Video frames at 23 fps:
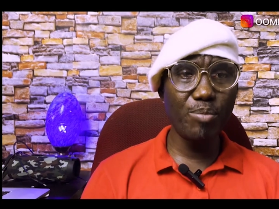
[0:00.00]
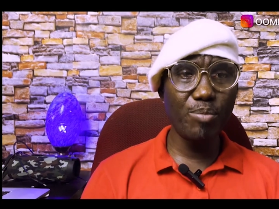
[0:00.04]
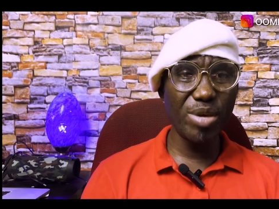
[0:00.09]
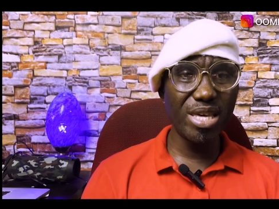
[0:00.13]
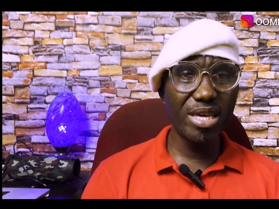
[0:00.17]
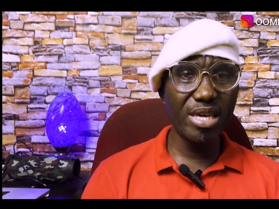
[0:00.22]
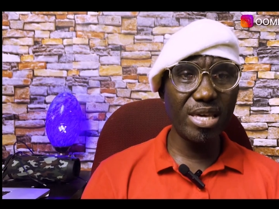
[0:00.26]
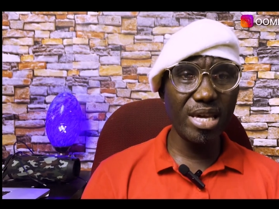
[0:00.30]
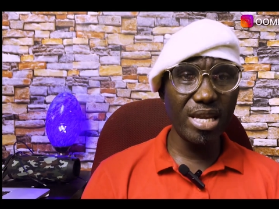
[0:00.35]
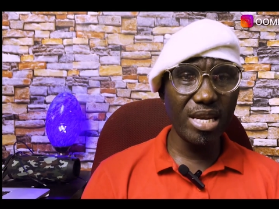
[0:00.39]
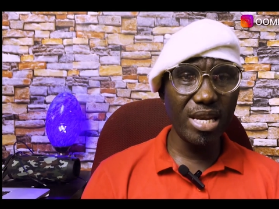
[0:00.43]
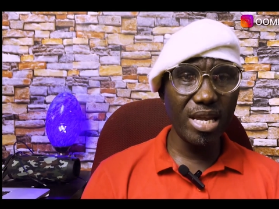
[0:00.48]

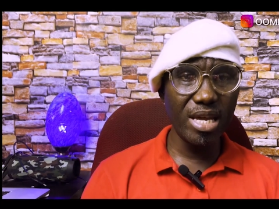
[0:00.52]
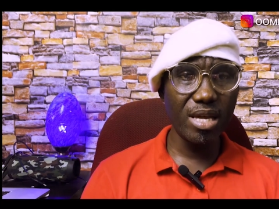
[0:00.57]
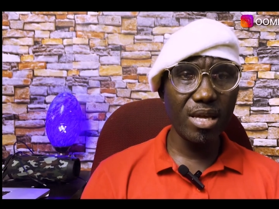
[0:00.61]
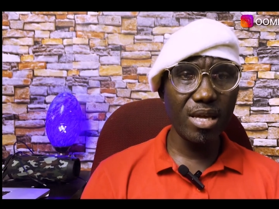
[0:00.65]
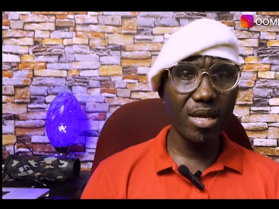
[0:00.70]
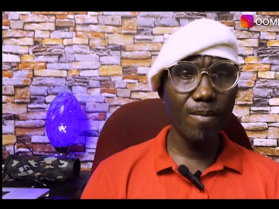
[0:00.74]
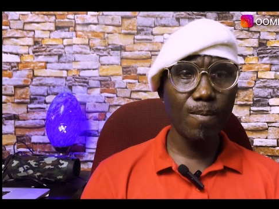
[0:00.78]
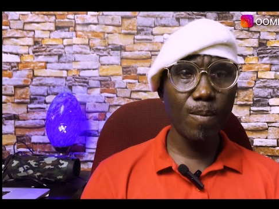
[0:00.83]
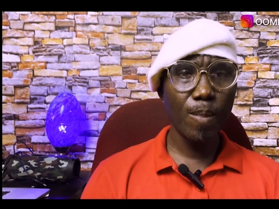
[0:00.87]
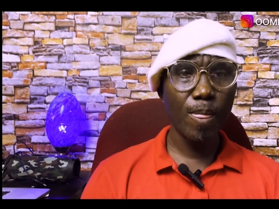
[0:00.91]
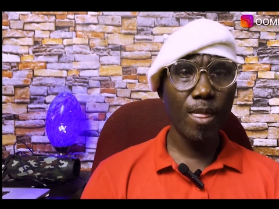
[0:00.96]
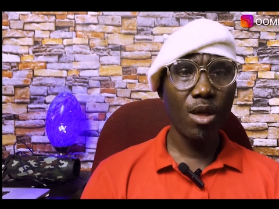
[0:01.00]

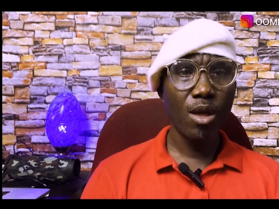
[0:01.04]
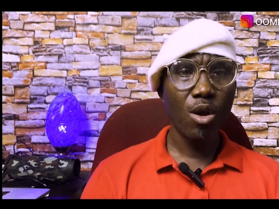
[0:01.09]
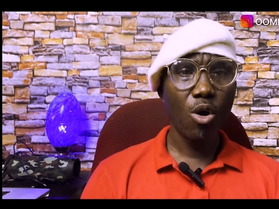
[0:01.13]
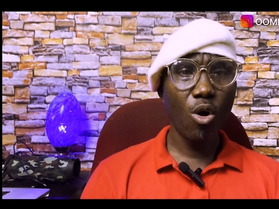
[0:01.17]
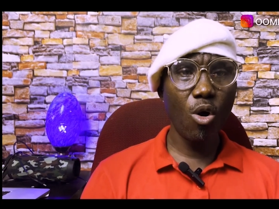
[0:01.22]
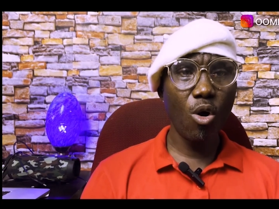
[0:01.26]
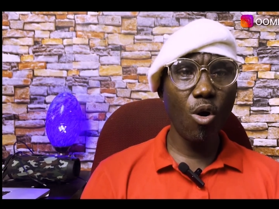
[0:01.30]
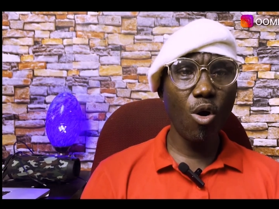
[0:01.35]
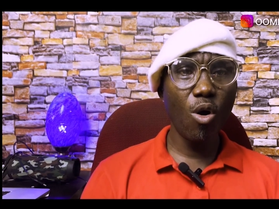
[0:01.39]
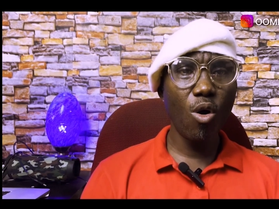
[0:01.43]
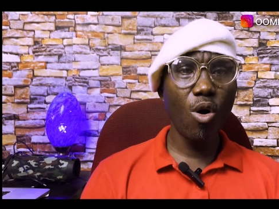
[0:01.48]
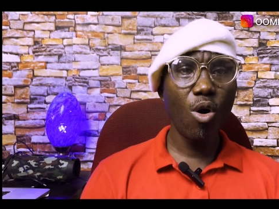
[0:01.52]
beginning
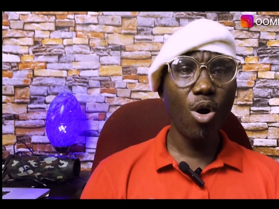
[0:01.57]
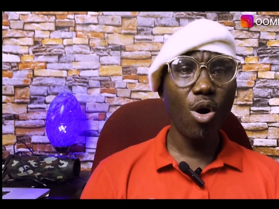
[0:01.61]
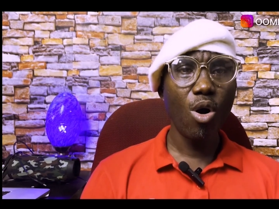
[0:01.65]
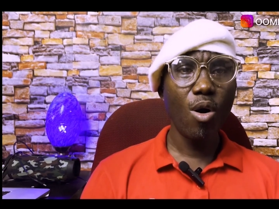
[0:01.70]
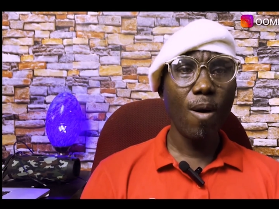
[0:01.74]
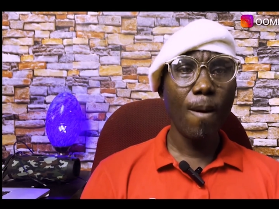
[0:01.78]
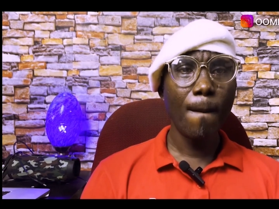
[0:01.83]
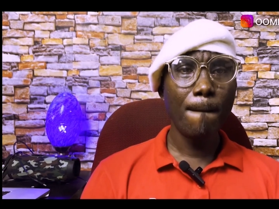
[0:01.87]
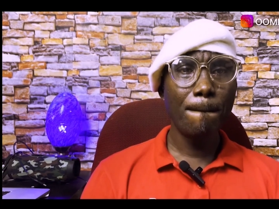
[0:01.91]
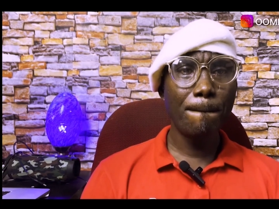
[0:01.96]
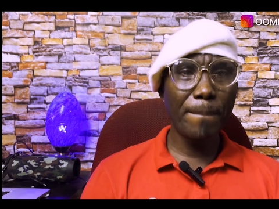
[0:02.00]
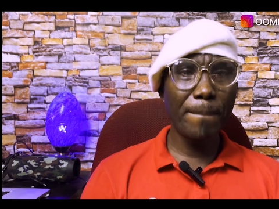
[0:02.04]
or
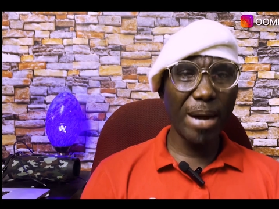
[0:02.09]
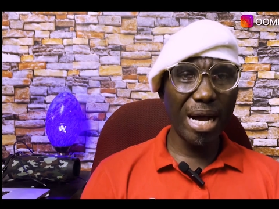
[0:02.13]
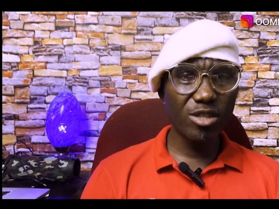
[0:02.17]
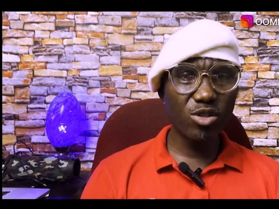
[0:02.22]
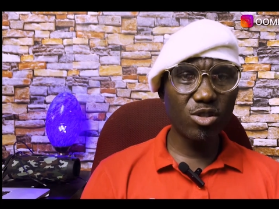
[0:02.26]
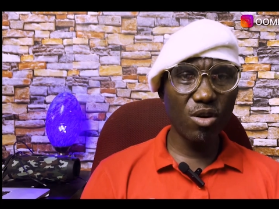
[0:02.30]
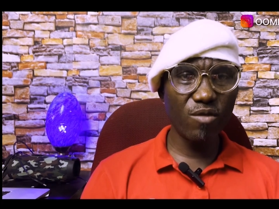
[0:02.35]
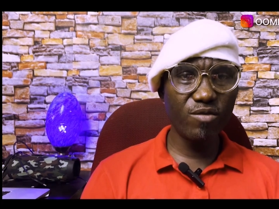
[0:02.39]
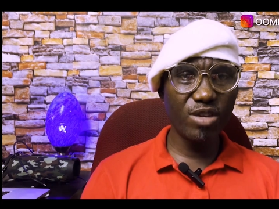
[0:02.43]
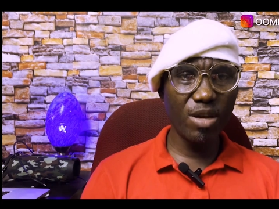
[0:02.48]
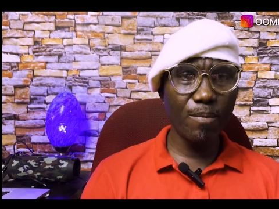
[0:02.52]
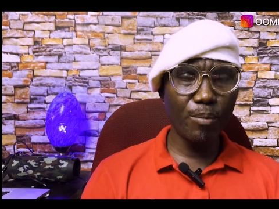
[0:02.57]

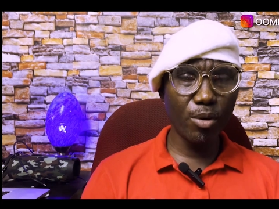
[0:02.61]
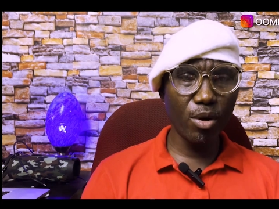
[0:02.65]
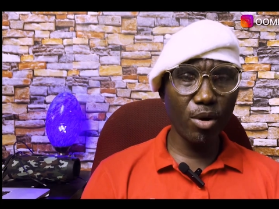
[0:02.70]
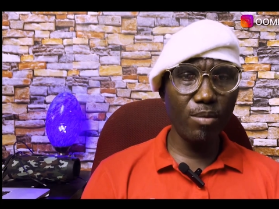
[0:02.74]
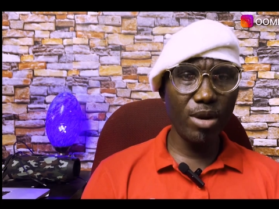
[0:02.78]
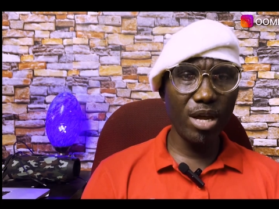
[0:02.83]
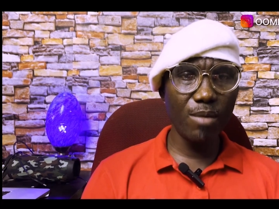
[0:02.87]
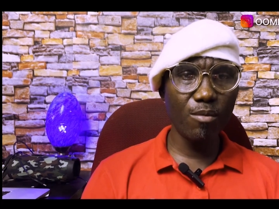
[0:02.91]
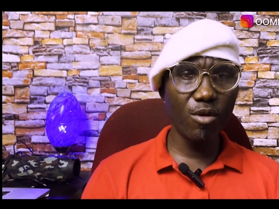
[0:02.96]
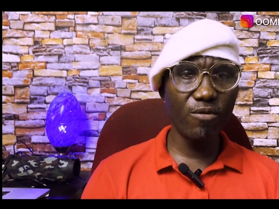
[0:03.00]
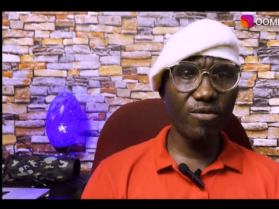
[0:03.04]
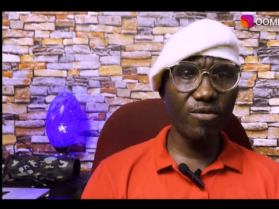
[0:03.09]
part of the
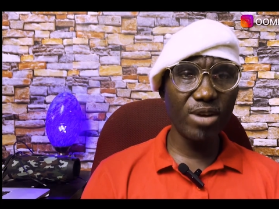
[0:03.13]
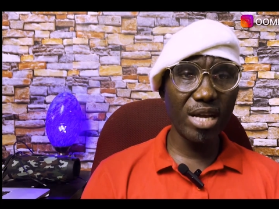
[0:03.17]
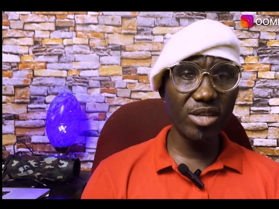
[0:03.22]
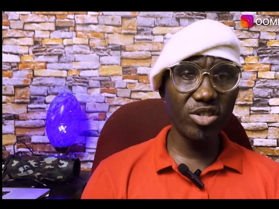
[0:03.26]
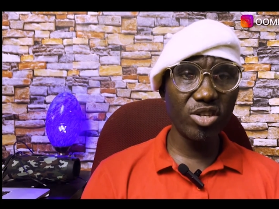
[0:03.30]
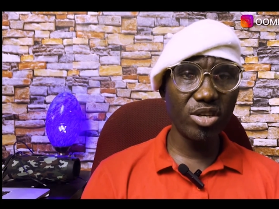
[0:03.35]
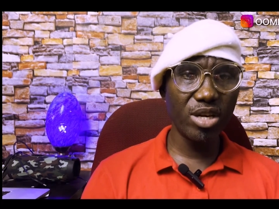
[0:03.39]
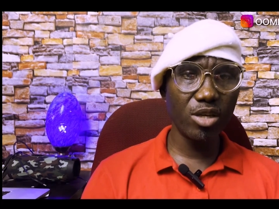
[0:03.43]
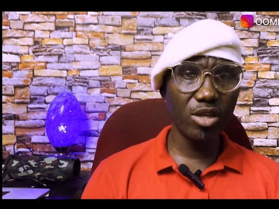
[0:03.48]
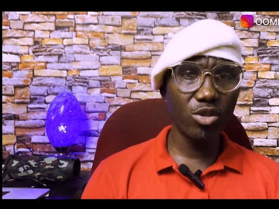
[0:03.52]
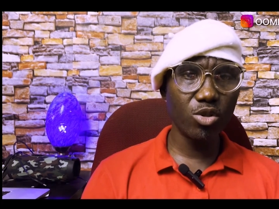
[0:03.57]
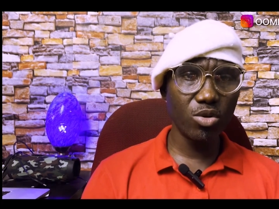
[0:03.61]
problem of
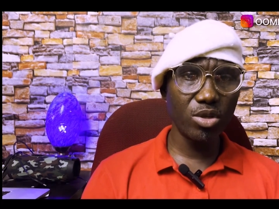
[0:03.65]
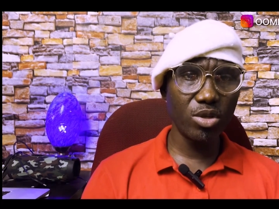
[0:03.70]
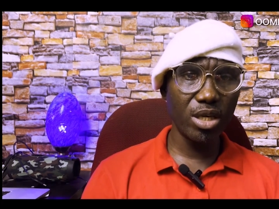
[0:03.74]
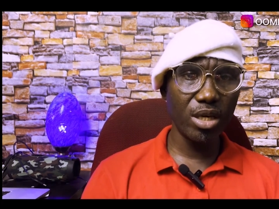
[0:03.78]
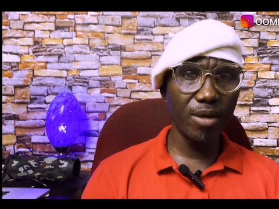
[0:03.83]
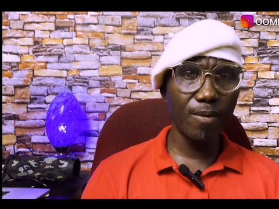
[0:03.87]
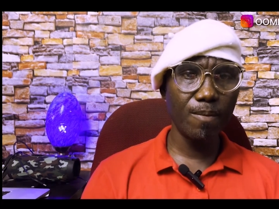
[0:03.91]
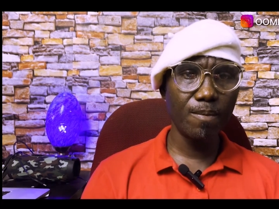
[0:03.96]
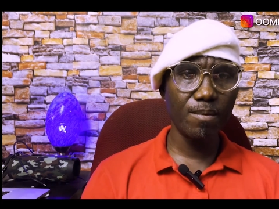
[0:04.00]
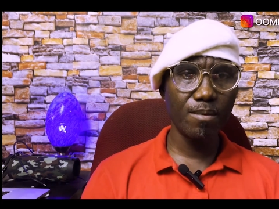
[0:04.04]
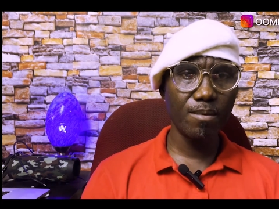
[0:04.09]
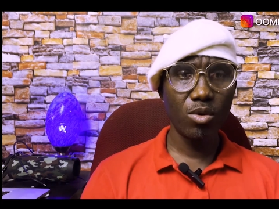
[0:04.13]
Nigerian
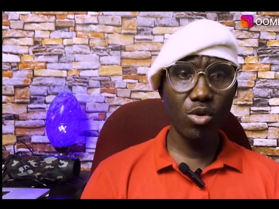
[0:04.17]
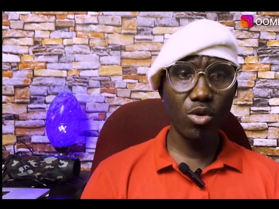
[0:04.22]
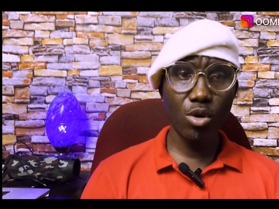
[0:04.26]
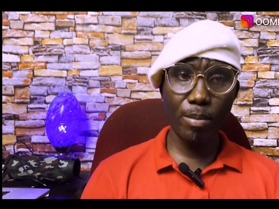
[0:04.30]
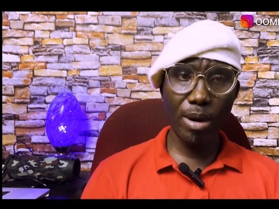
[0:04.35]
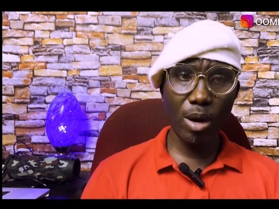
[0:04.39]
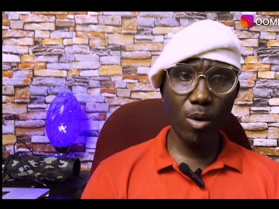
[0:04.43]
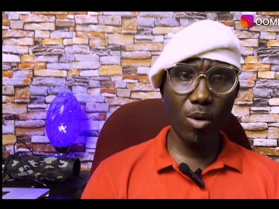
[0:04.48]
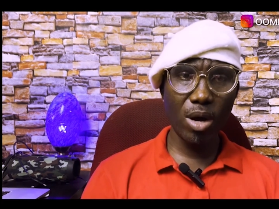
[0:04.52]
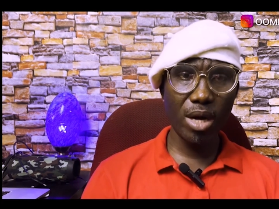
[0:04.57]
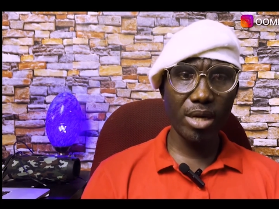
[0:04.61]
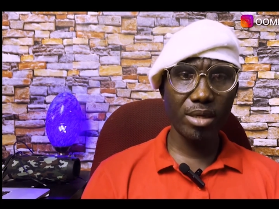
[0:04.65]
today.
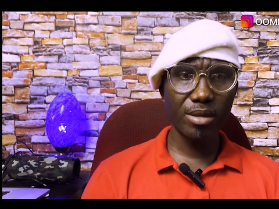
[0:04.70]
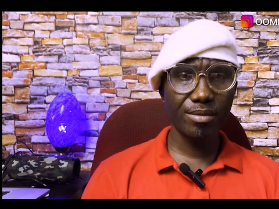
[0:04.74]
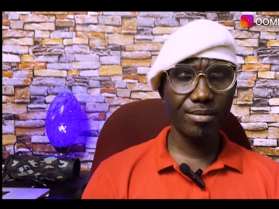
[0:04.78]
Number 1,